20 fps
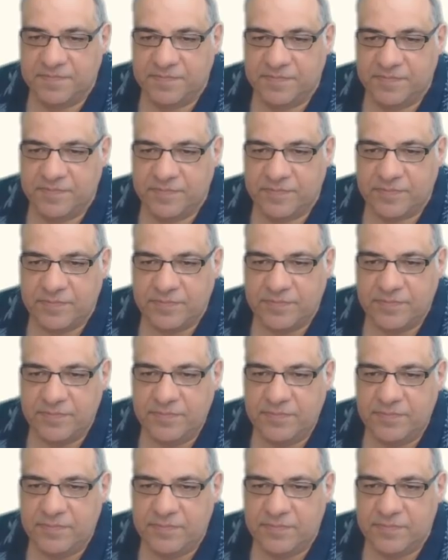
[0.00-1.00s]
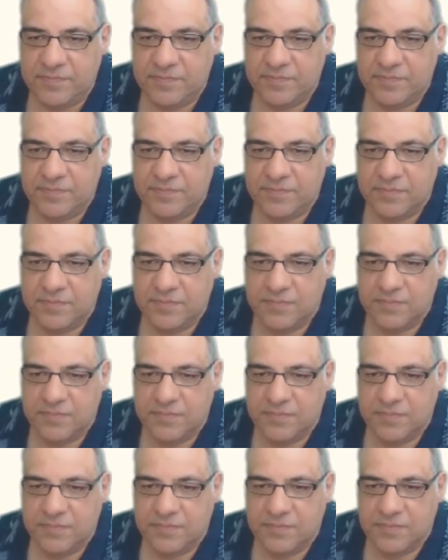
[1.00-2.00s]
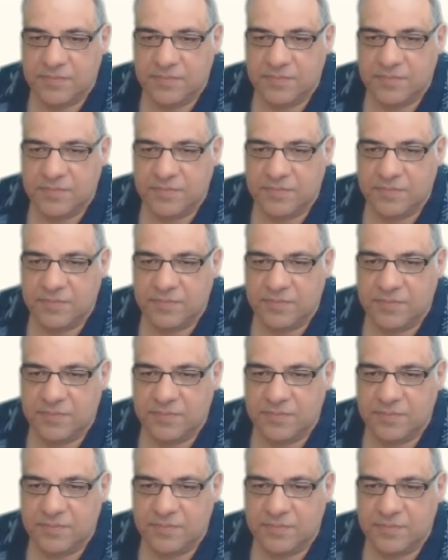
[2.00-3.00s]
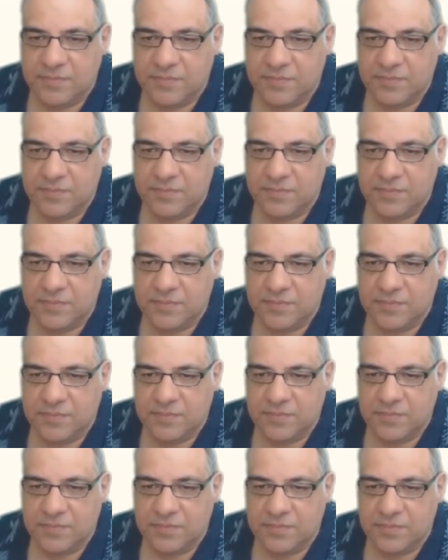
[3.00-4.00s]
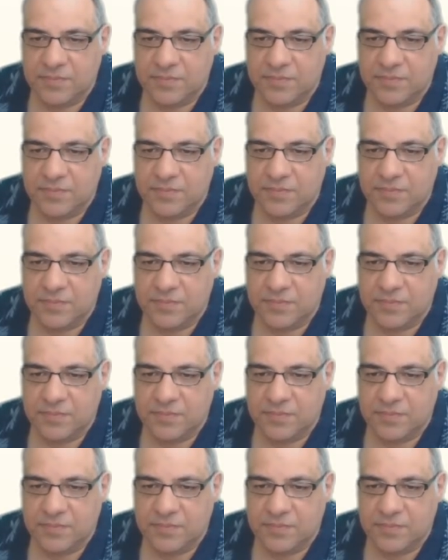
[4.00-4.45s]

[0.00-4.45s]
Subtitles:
(no one is talking)